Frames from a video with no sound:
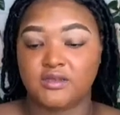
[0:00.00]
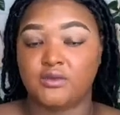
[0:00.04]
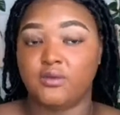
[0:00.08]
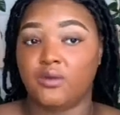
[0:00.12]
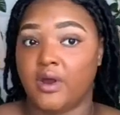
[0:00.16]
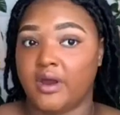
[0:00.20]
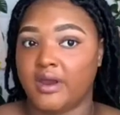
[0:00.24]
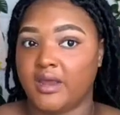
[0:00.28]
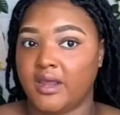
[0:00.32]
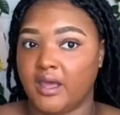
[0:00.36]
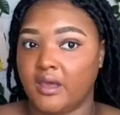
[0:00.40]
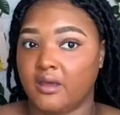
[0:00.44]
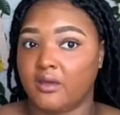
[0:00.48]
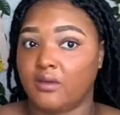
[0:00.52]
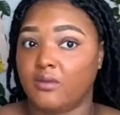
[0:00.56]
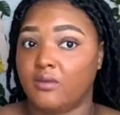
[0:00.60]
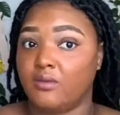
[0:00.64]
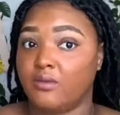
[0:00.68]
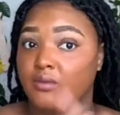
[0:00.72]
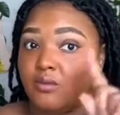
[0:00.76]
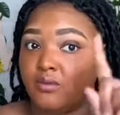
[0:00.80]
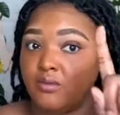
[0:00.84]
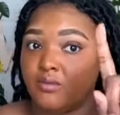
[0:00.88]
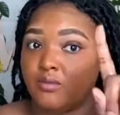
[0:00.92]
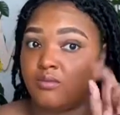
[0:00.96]
right now,
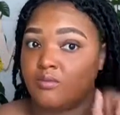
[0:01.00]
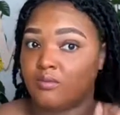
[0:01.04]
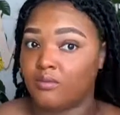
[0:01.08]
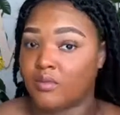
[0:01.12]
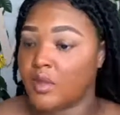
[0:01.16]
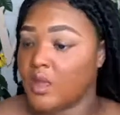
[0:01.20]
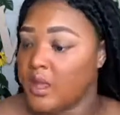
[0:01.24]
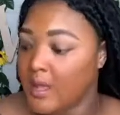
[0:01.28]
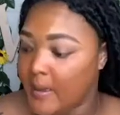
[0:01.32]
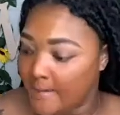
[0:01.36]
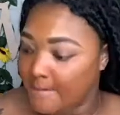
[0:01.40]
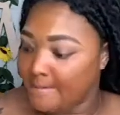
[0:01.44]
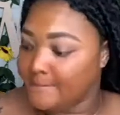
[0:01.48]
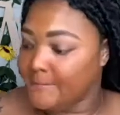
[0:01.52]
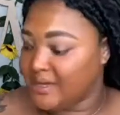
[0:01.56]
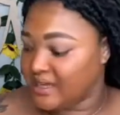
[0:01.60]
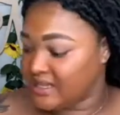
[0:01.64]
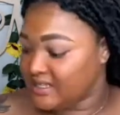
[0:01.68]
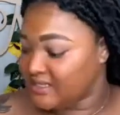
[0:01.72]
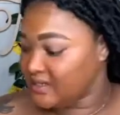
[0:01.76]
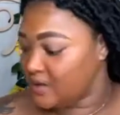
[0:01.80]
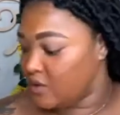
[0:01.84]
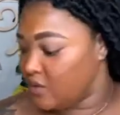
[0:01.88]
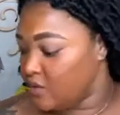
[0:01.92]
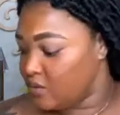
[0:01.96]
but
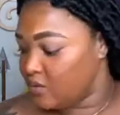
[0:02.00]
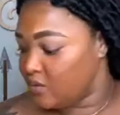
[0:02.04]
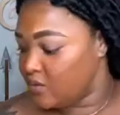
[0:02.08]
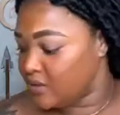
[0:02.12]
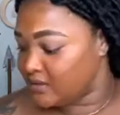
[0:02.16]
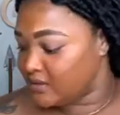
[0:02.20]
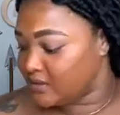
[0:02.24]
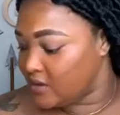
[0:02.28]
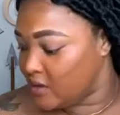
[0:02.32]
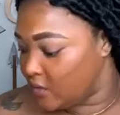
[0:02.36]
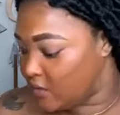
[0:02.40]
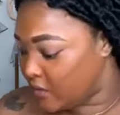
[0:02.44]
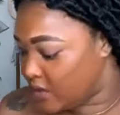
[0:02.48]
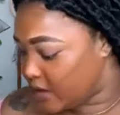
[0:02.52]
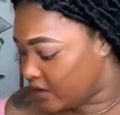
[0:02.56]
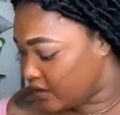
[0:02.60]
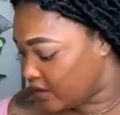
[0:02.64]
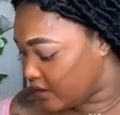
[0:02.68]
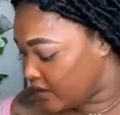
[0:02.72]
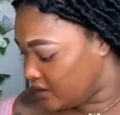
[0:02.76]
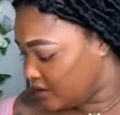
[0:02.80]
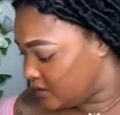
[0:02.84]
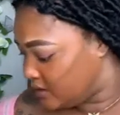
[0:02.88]
it's gonna work.